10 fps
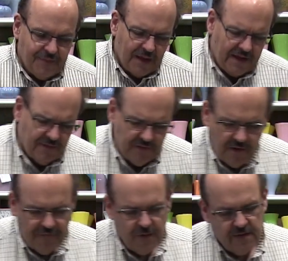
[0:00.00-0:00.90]
I don't
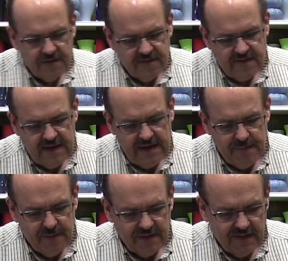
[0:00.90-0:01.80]
know if you can
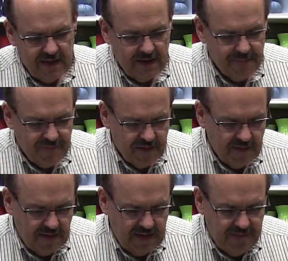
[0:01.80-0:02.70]
see, but the
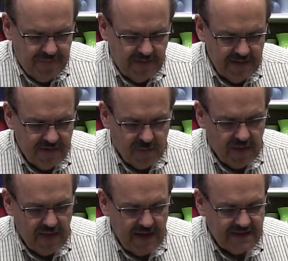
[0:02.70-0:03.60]
leaflets
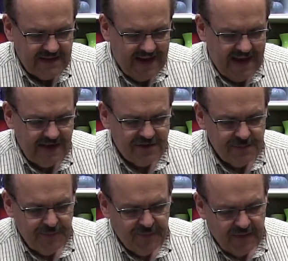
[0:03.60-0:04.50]
where they attach
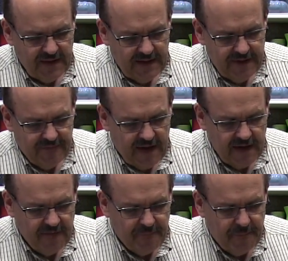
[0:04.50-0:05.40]
leave
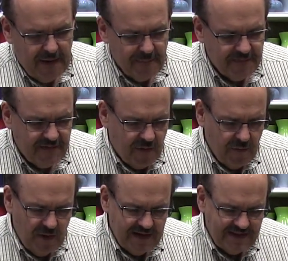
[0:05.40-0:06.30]
kind of bumps, so
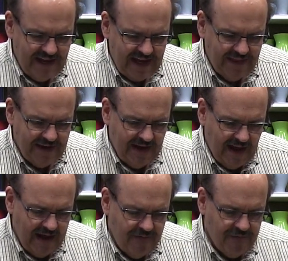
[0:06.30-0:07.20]
I want to take the
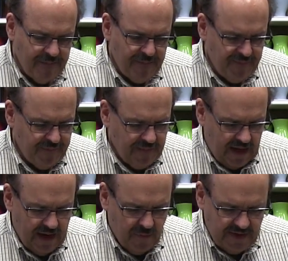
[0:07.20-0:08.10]
knife
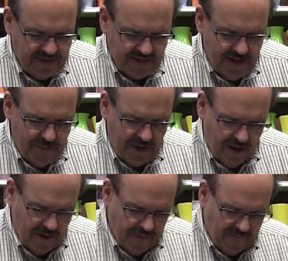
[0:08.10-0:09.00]
and I want to come
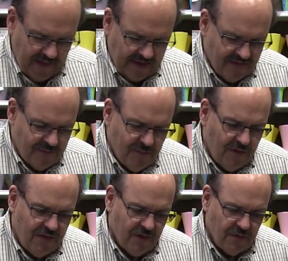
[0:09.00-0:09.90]
along and
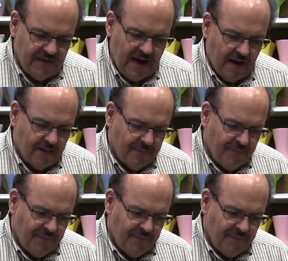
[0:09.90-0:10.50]
smooth those out.